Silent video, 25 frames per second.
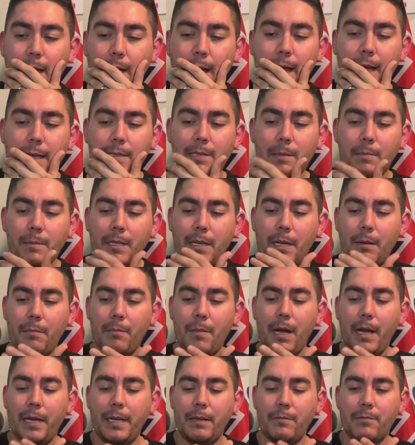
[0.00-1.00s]
I had something in
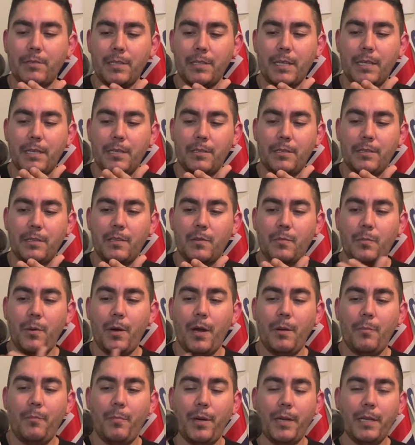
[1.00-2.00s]
mind. I was getting to this
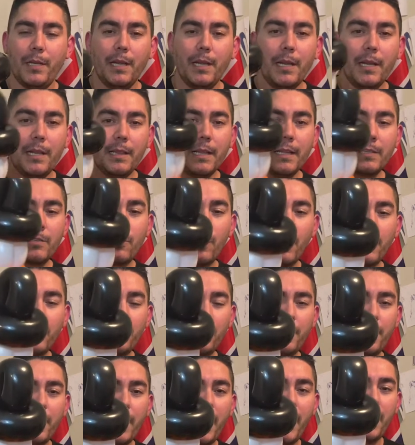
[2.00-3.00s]
part, but let's go ahead
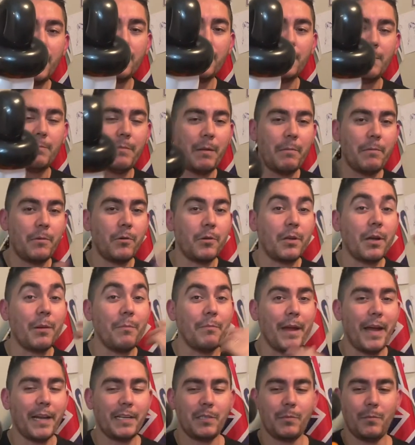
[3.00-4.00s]
and do the eyes, and then maybe it'll come
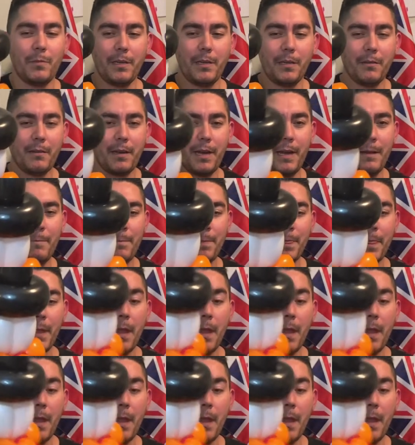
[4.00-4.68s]
back to me. Okay.